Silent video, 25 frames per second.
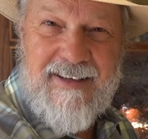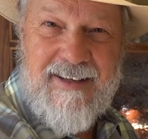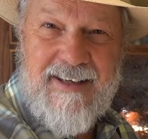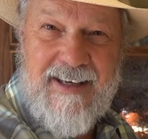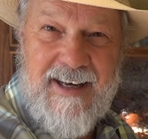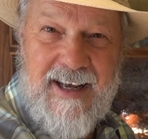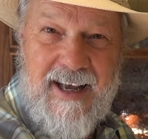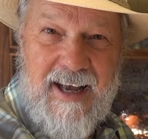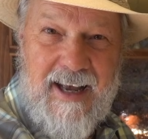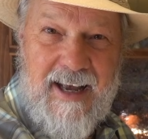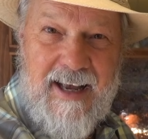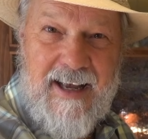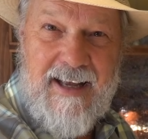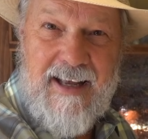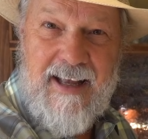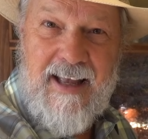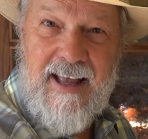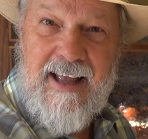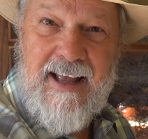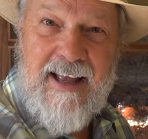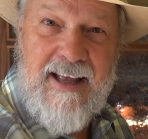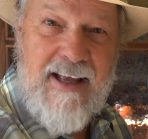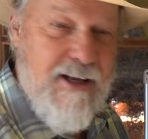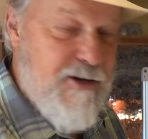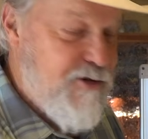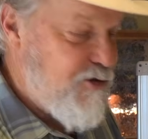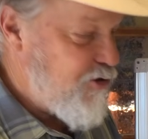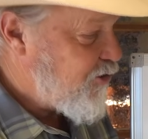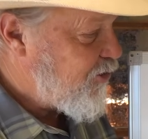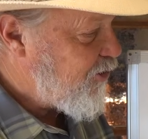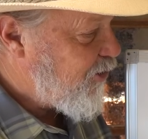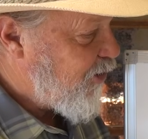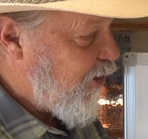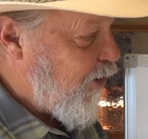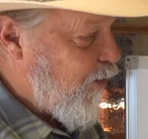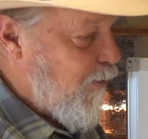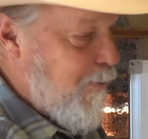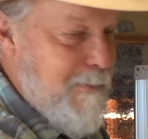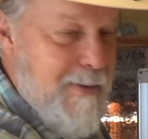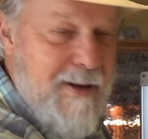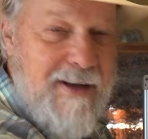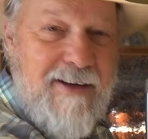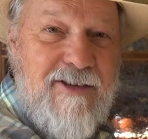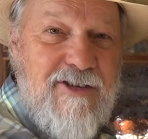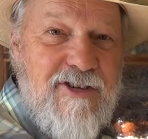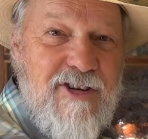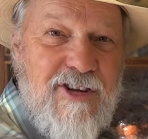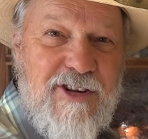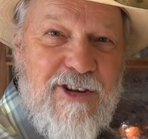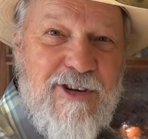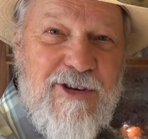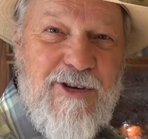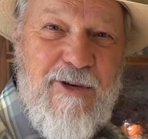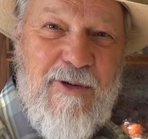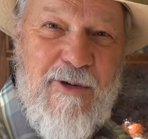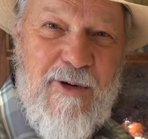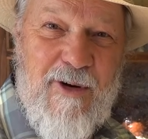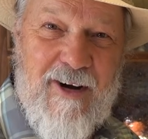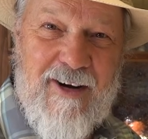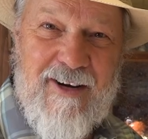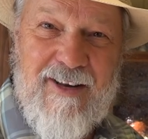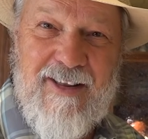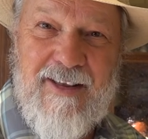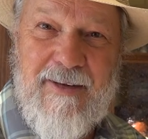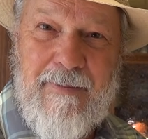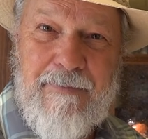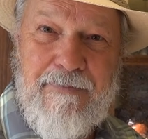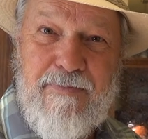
today, is sloping to the north,